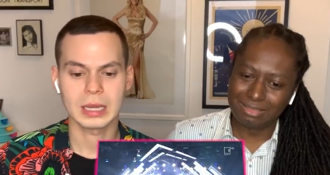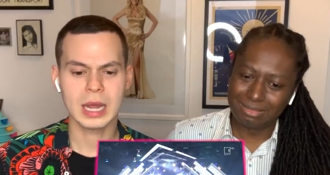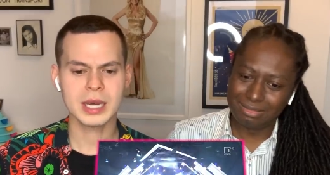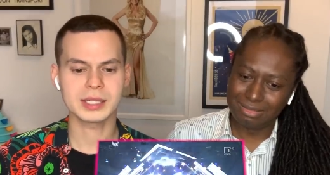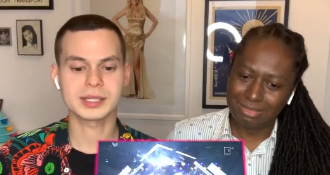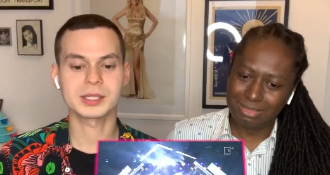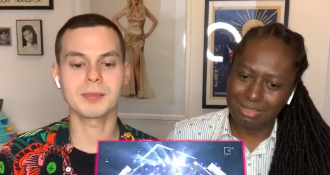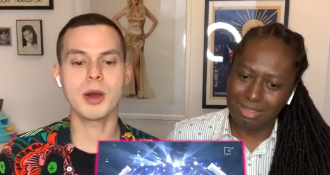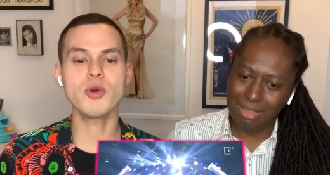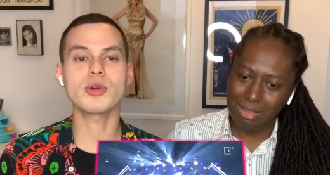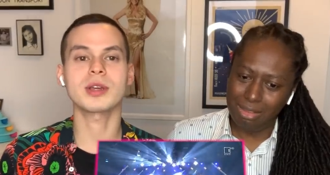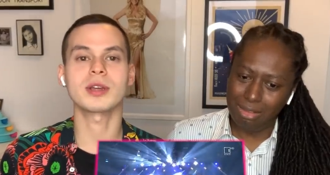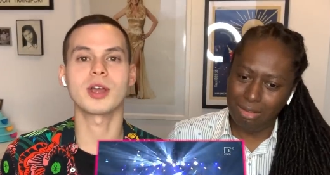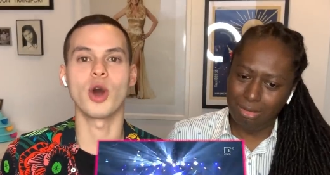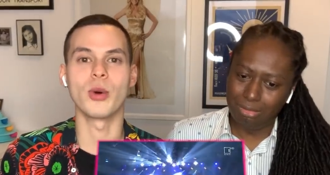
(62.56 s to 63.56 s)
Speaker 1: lot of
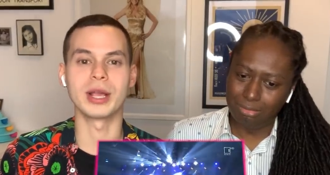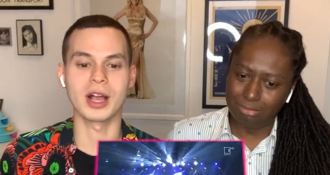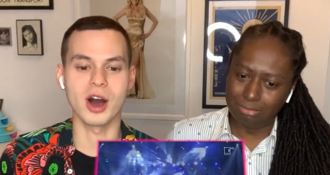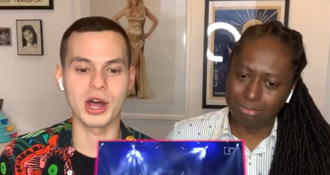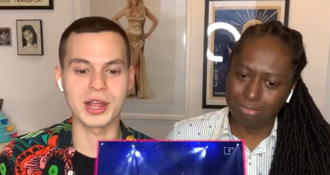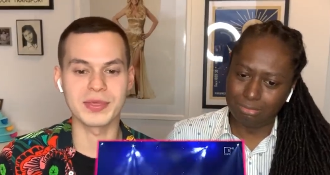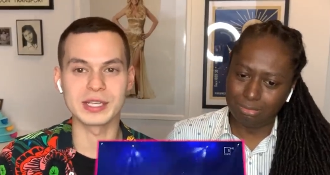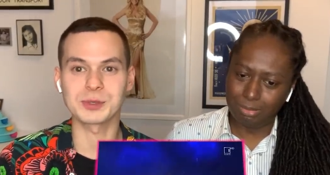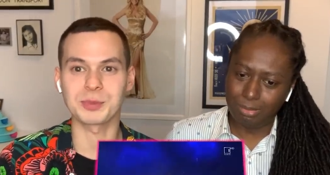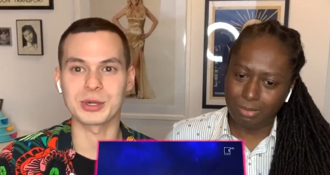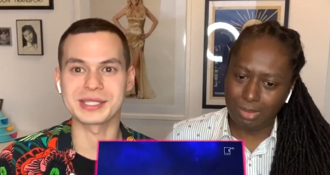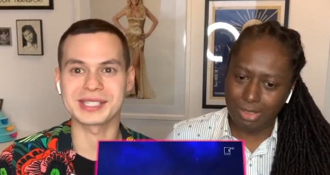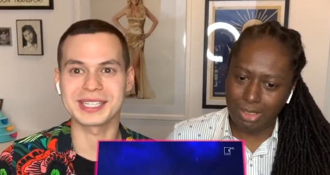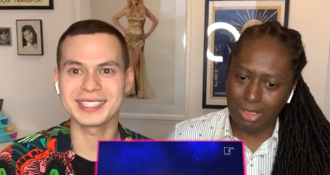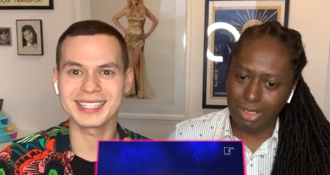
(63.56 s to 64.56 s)
smoke going on in this
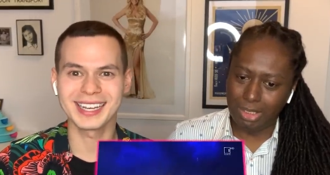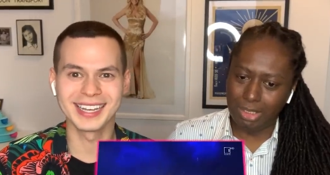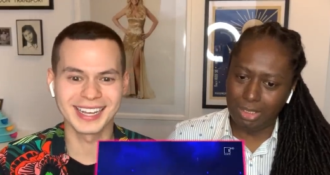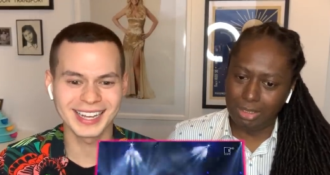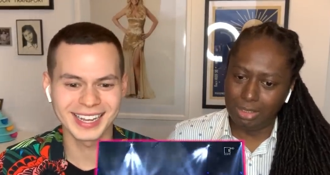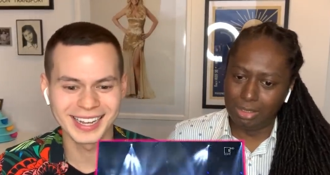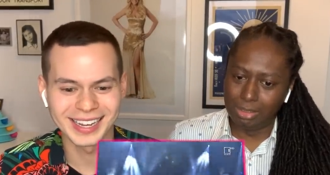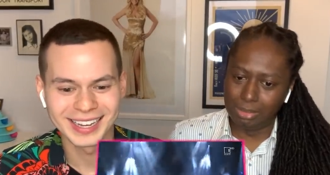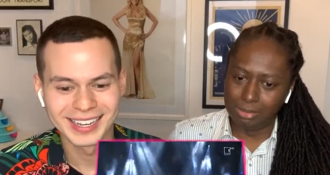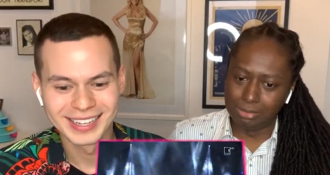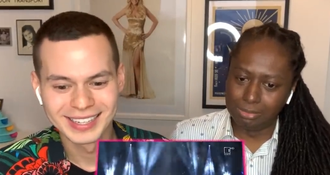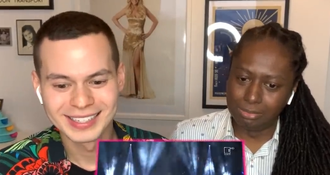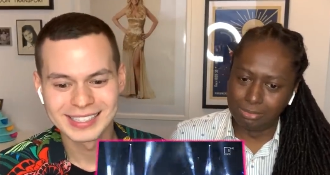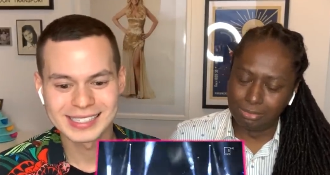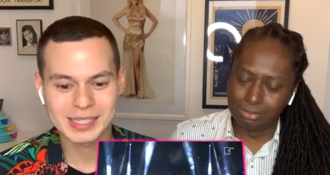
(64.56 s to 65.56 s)
prison.
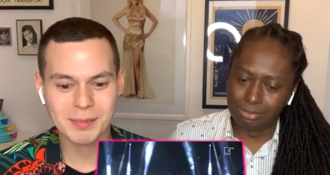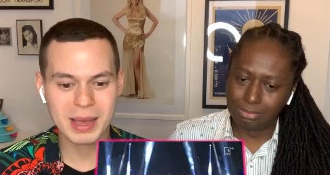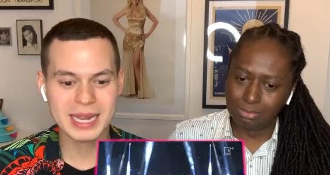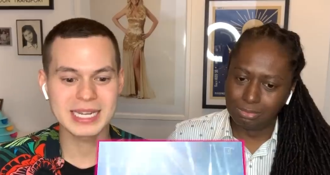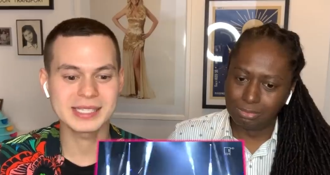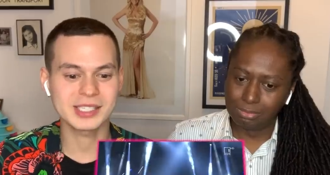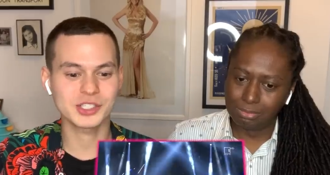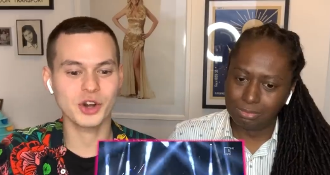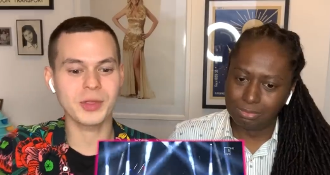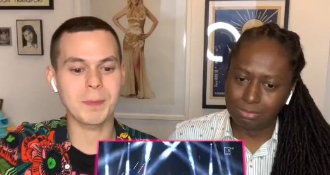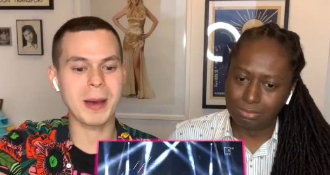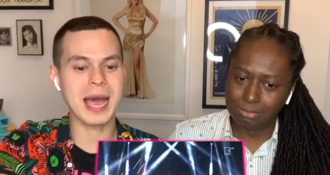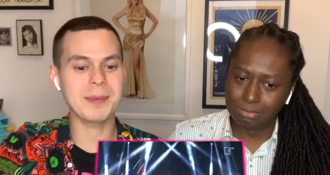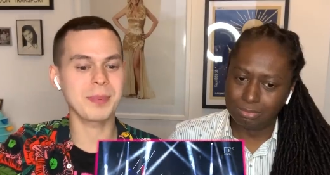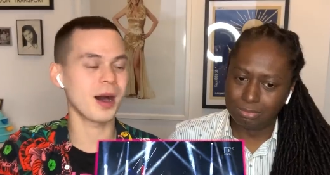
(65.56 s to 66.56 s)
Wow. Somebody needs to turn the
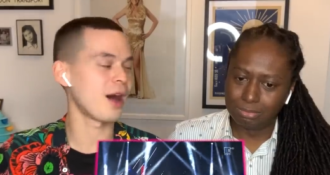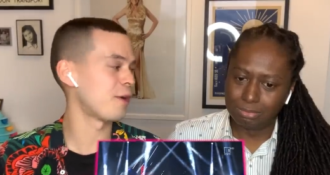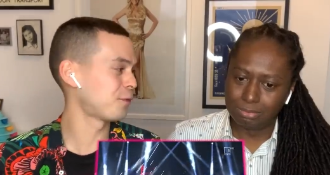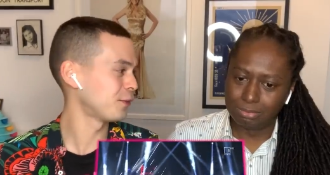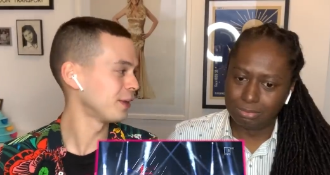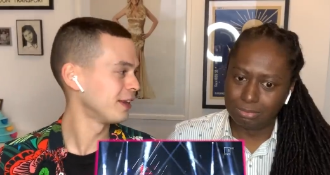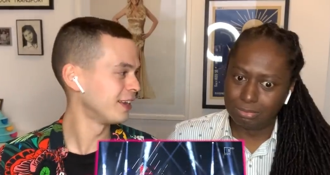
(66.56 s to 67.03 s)
pipe off.